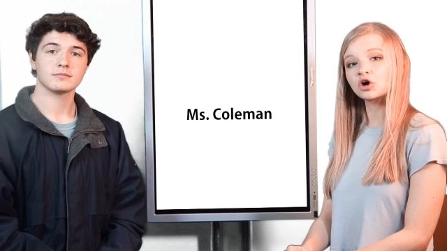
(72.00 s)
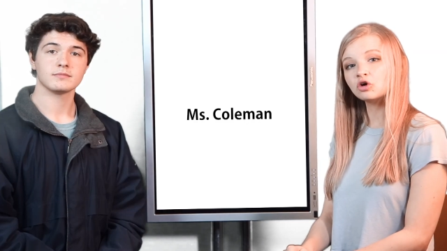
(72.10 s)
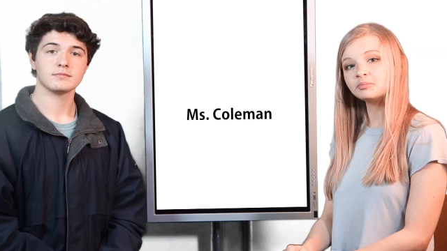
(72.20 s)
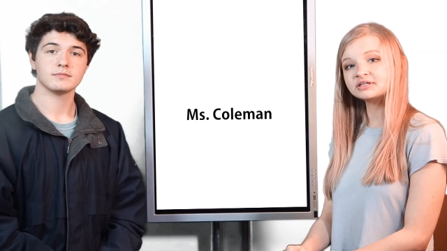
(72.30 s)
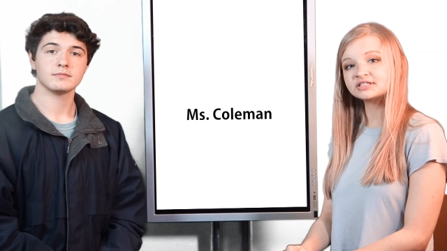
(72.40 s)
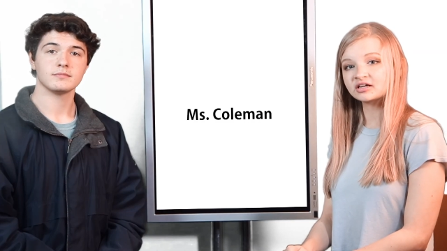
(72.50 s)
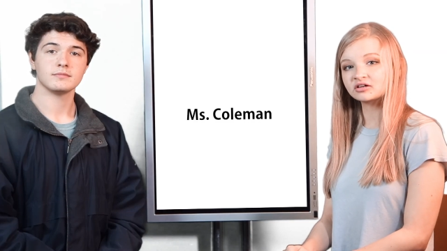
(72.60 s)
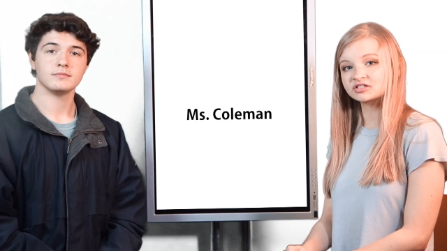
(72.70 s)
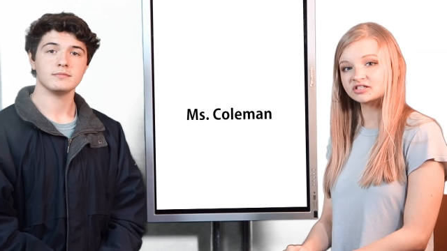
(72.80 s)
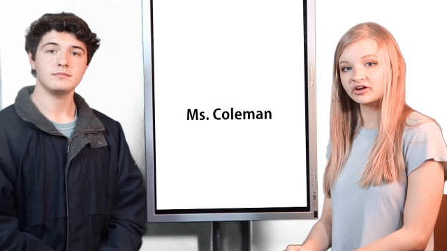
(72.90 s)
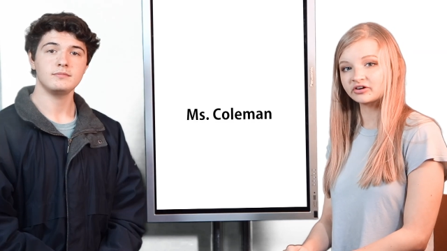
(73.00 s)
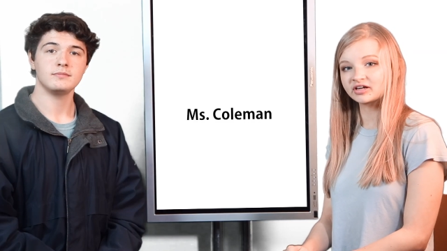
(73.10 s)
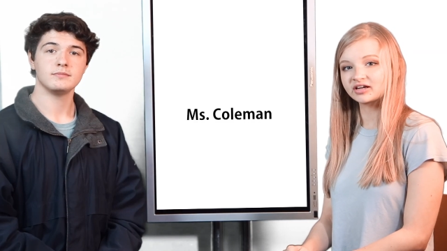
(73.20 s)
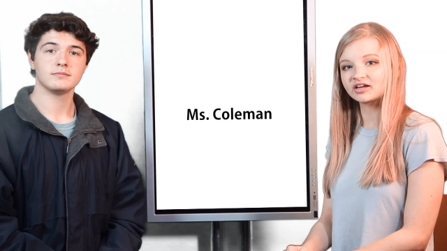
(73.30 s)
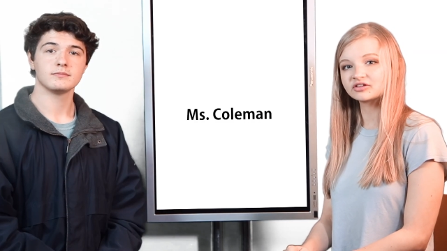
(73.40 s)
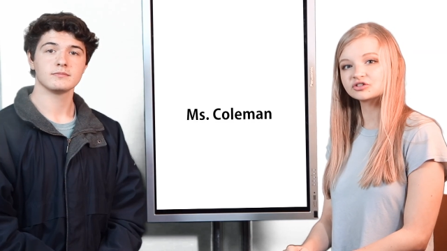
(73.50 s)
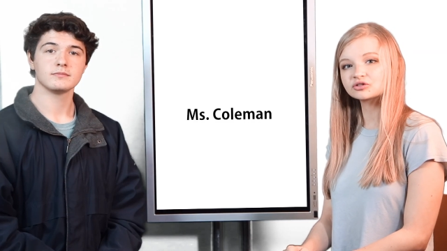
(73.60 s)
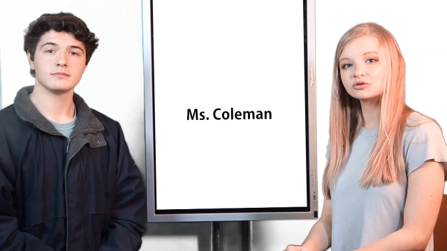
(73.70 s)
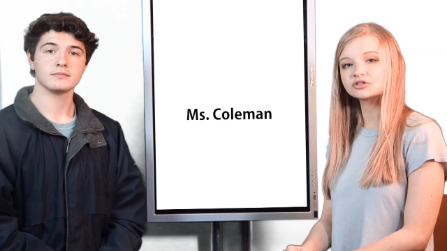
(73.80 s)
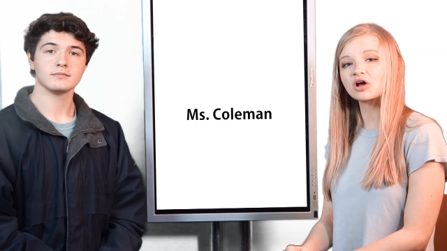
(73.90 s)
Speaker 1: an open day on Saturday, and the
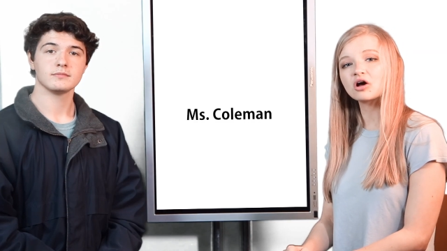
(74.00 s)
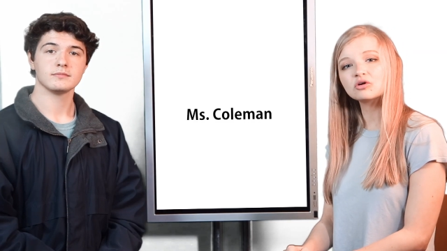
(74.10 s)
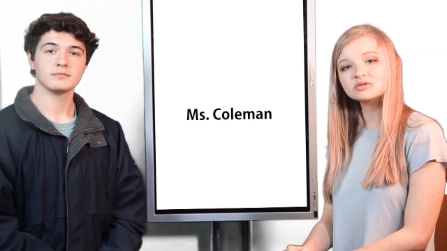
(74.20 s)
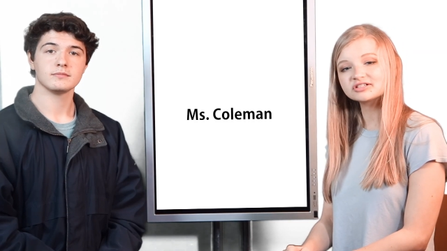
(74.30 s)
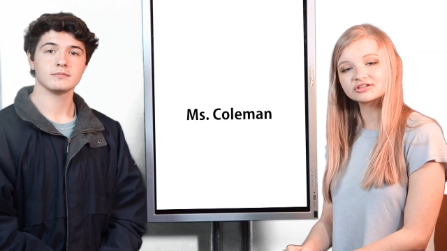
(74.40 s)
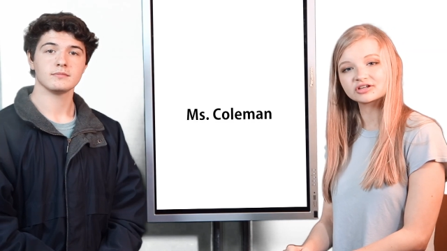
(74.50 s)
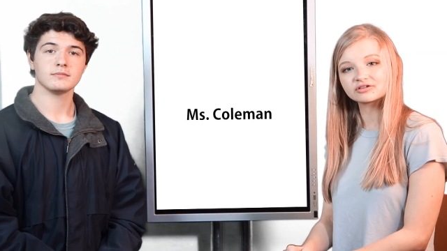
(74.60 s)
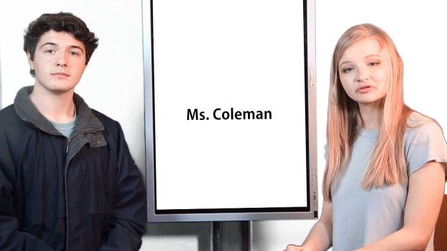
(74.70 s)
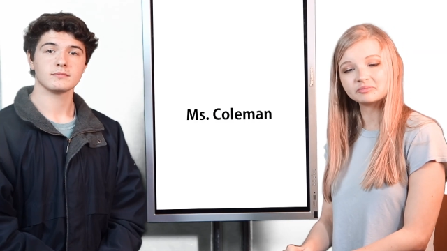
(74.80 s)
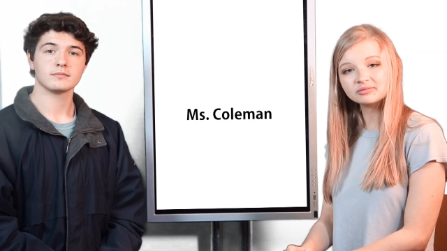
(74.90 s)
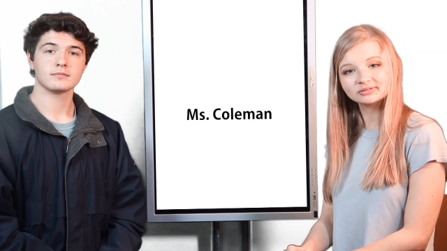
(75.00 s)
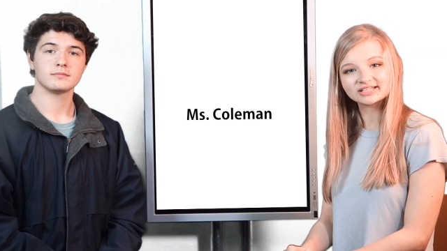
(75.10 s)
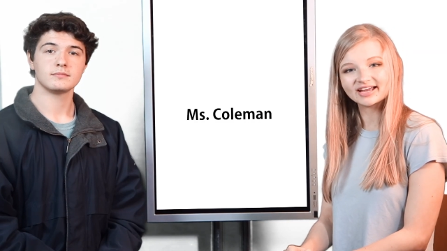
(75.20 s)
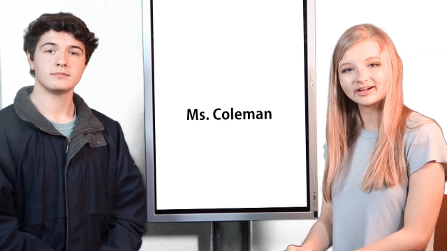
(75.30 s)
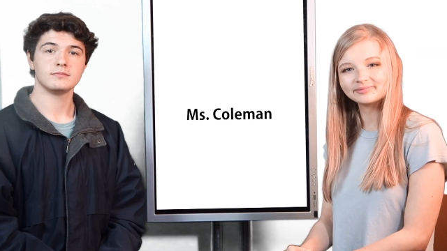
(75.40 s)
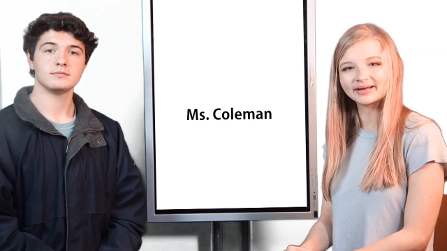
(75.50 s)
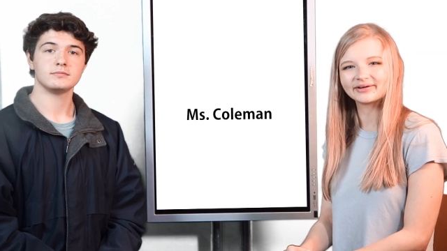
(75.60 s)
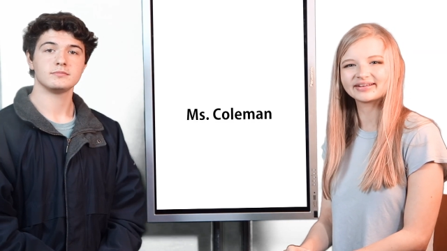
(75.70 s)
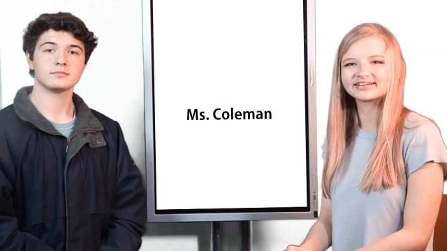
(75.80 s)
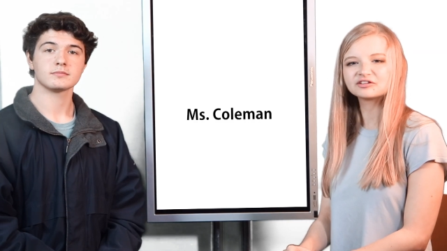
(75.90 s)
school is always looking for people to help
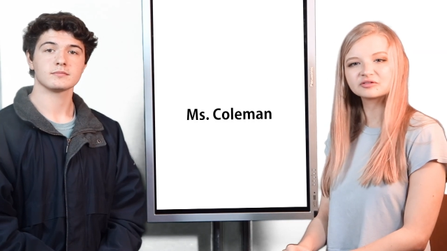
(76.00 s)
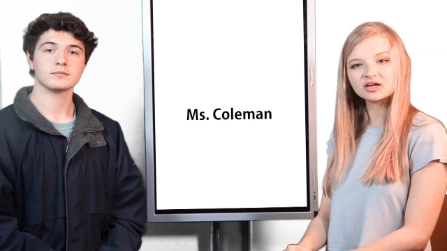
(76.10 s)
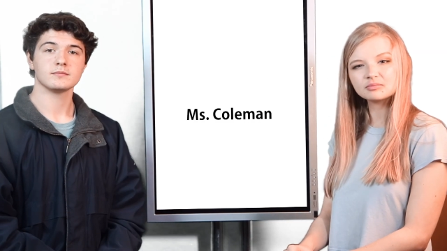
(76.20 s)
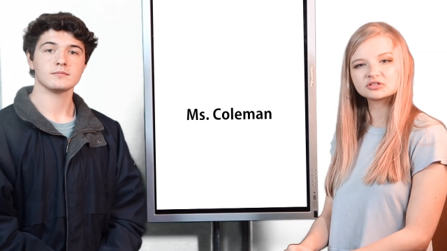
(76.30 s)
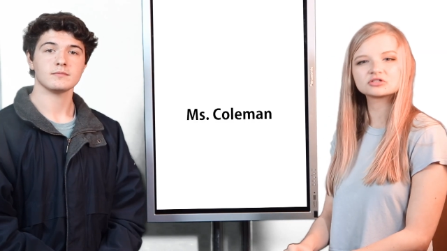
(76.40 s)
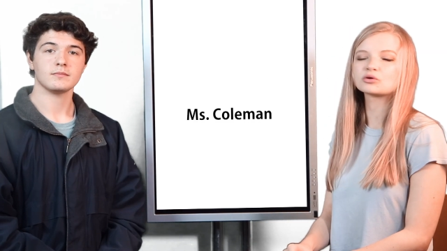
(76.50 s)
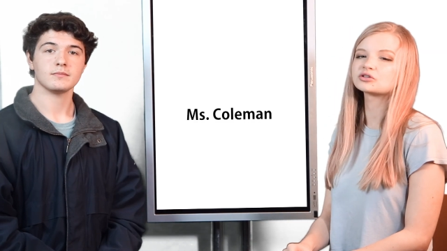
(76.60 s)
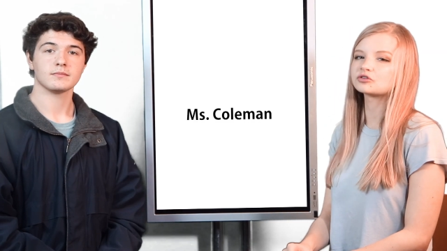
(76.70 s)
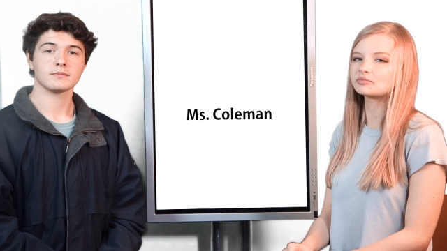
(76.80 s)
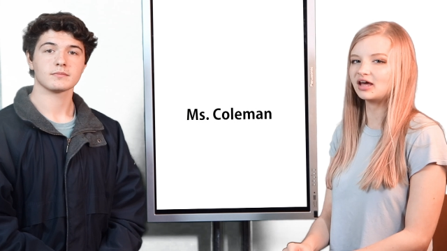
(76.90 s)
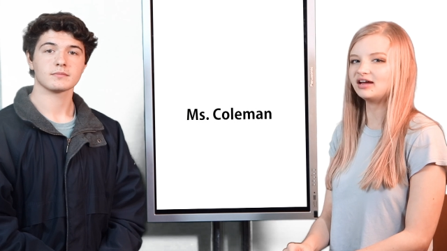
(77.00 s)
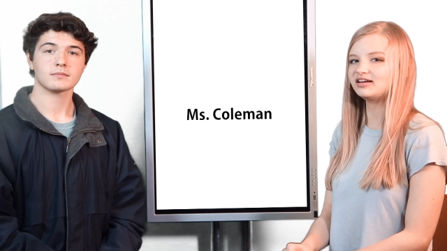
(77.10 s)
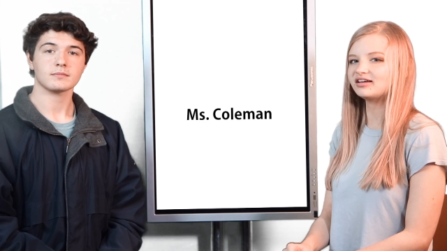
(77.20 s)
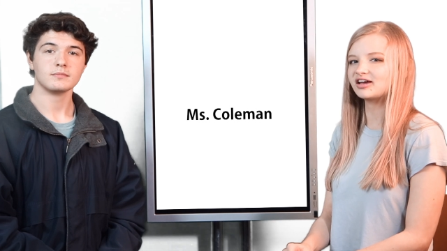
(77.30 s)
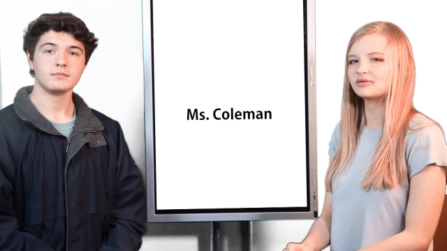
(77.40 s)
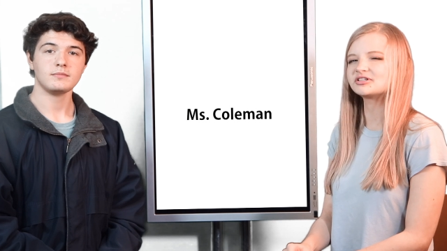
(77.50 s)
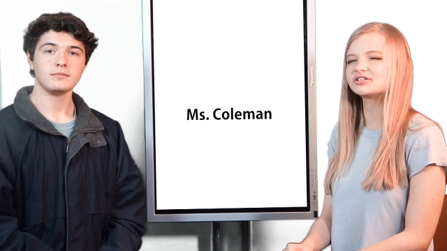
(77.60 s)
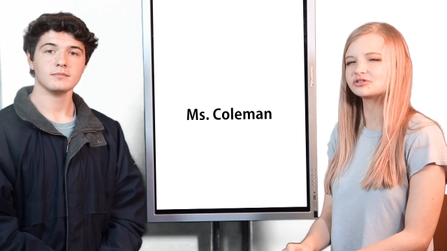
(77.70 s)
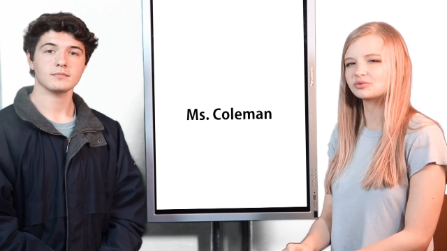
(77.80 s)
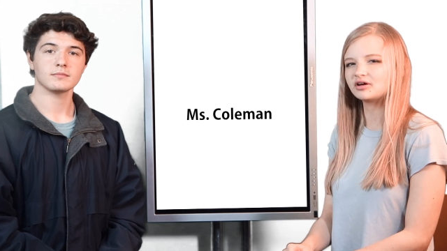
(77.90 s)
out and give campus tours from 9 a.m.
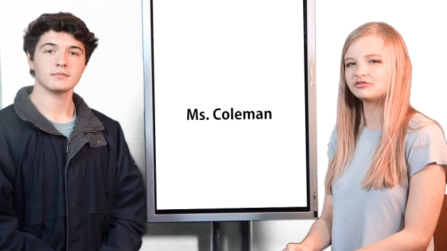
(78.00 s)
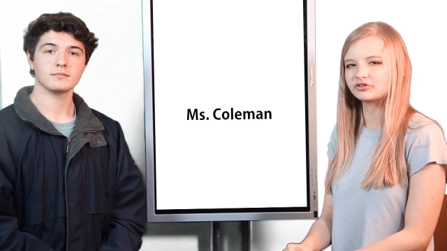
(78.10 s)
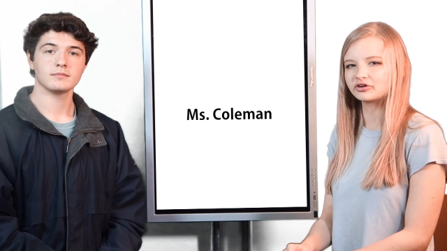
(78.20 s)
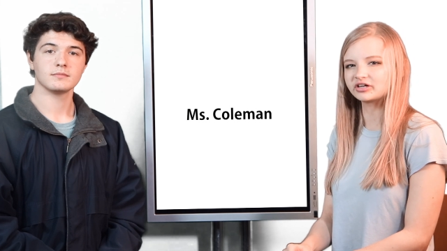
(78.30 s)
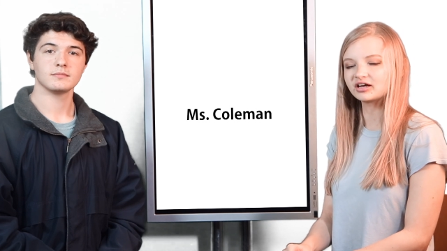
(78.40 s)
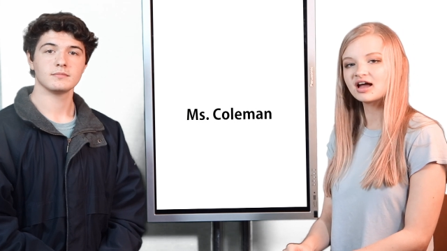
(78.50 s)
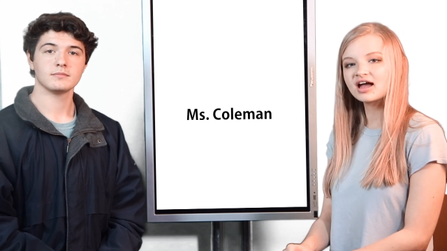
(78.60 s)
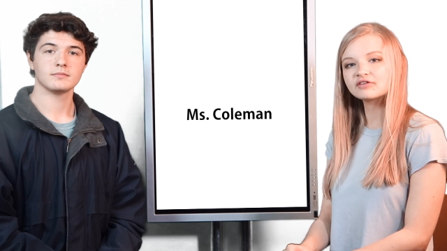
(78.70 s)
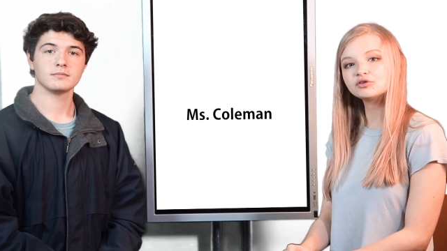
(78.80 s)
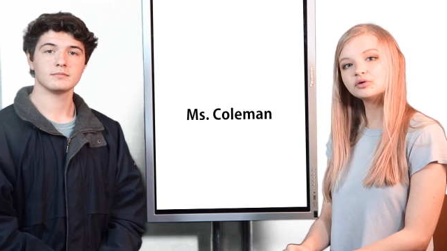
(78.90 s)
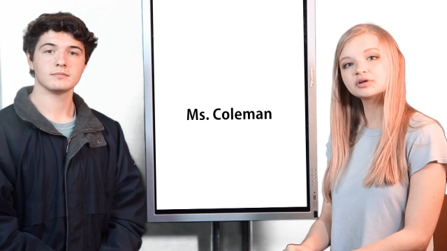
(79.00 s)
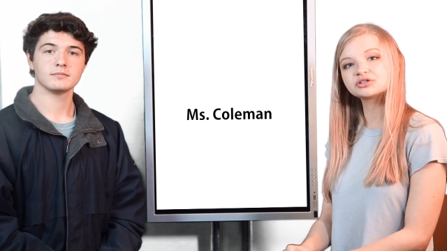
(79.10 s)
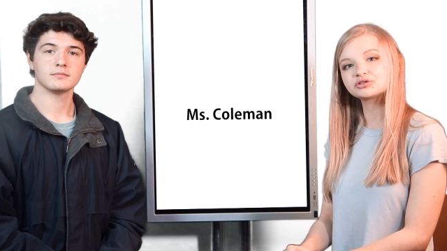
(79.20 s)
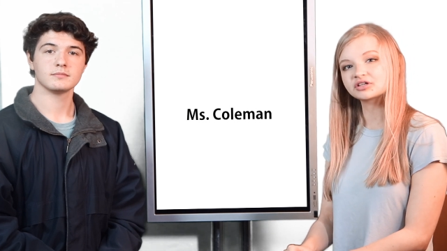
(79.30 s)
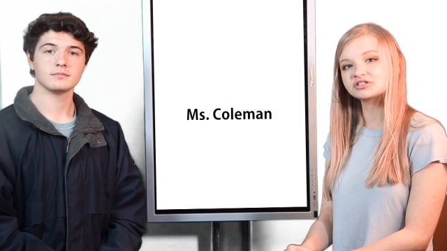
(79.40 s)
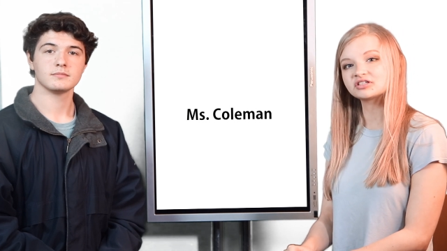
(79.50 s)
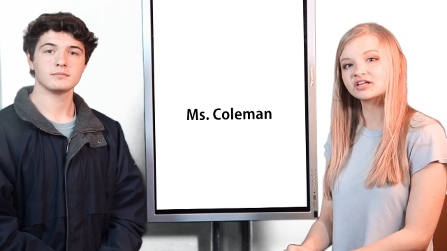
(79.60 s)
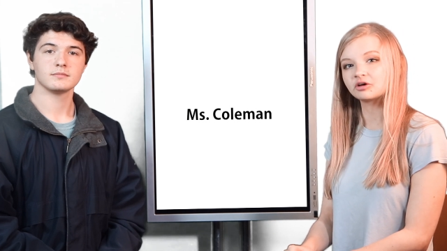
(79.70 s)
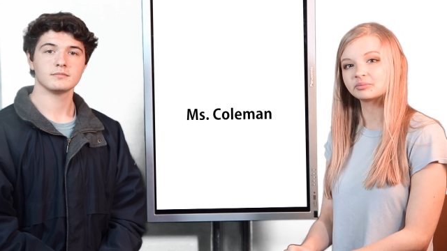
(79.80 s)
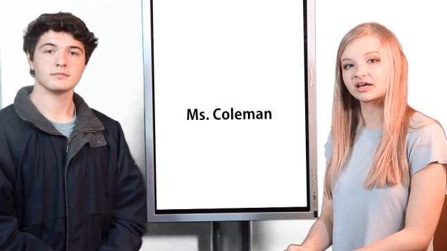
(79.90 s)
until 12.30. If you are interested
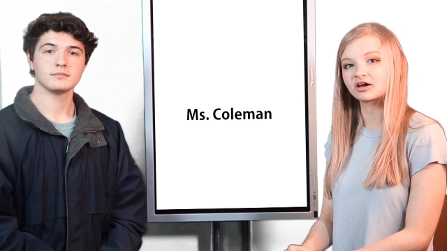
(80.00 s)
in helping